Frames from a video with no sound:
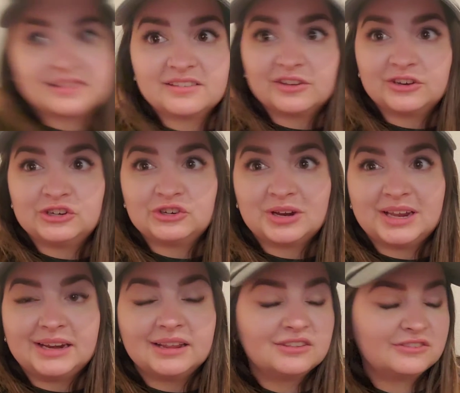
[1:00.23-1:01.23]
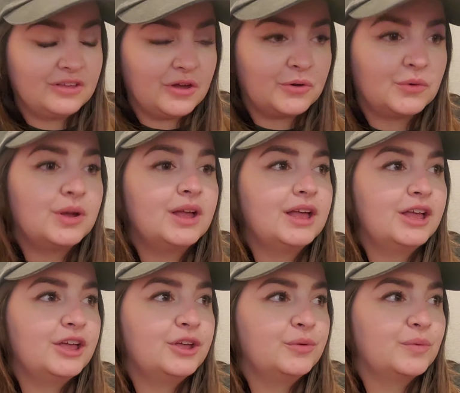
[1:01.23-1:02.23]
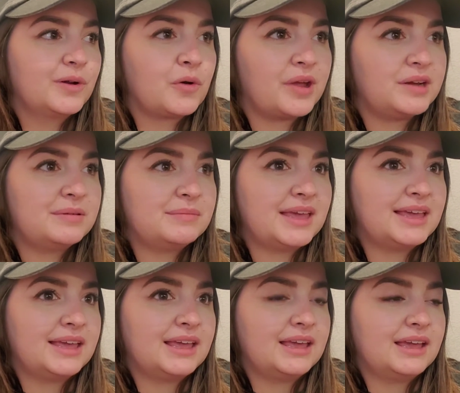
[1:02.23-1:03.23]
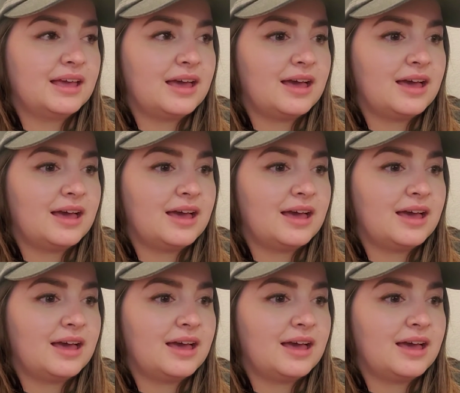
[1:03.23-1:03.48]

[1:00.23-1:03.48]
a good treat. So we're going to be making